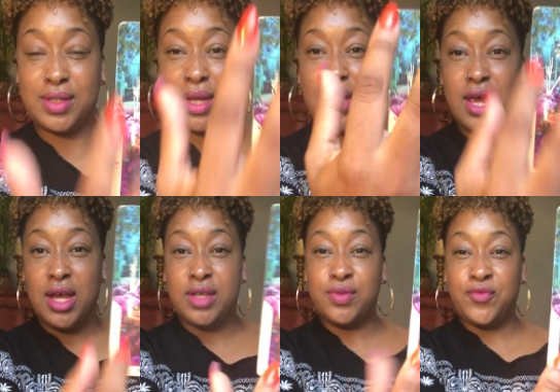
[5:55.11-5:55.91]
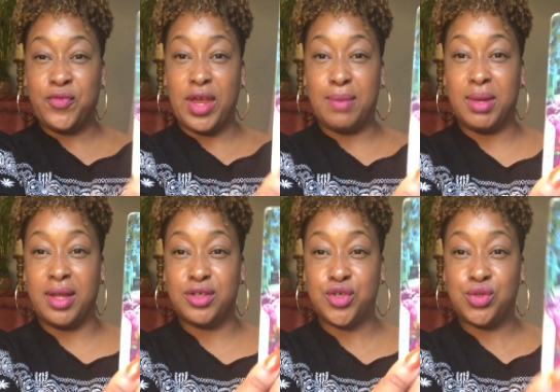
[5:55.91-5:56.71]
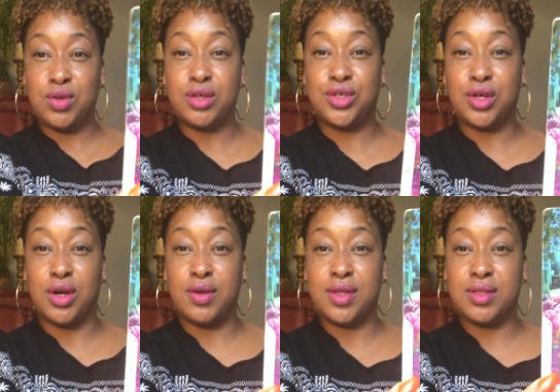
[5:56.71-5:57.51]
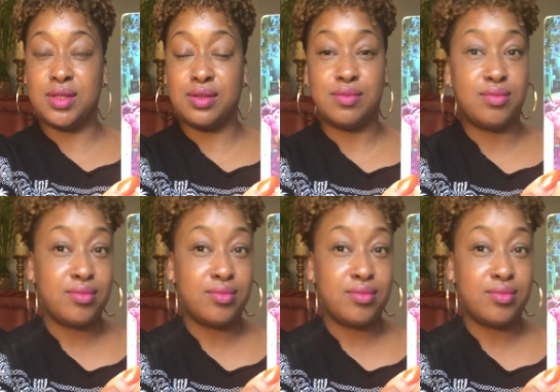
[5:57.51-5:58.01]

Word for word: It's like family, it's structure, it's